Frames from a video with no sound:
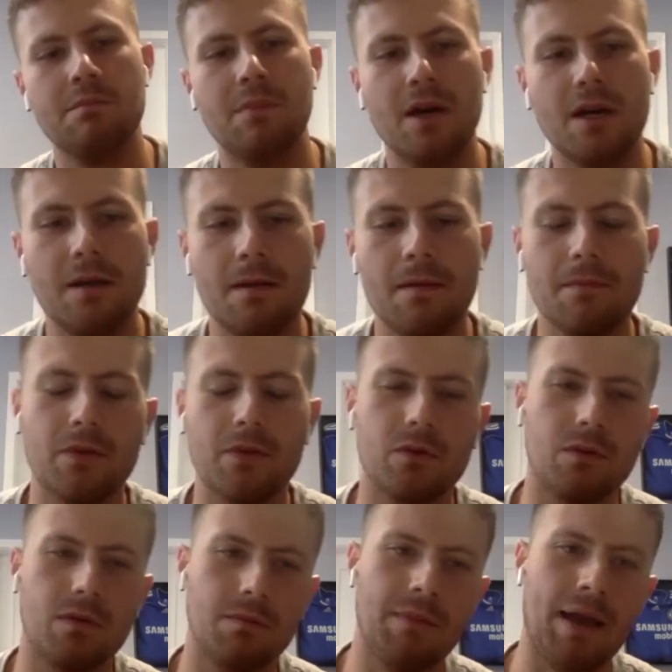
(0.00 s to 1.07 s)
But
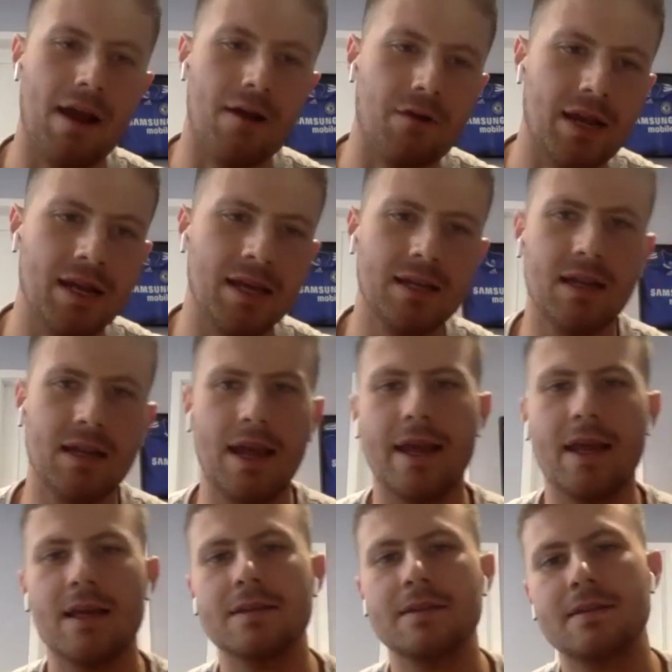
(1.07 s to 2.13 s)
Bahrain
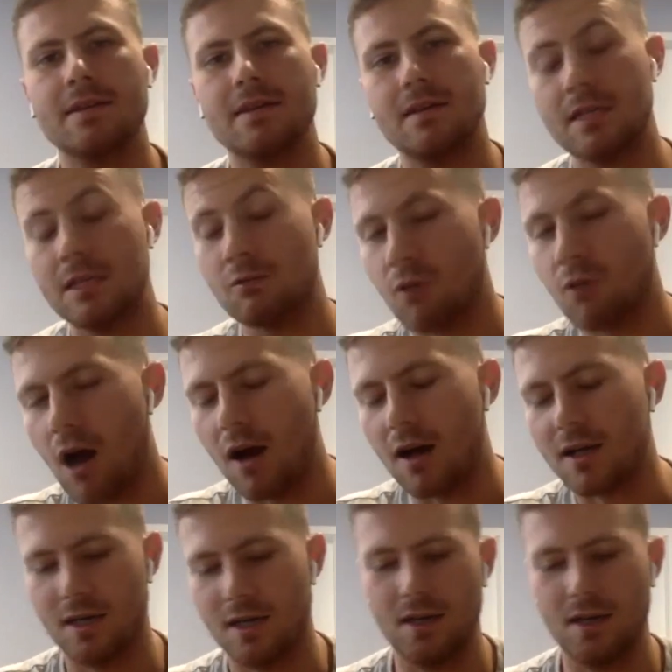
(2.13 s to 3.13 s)
and Iraq,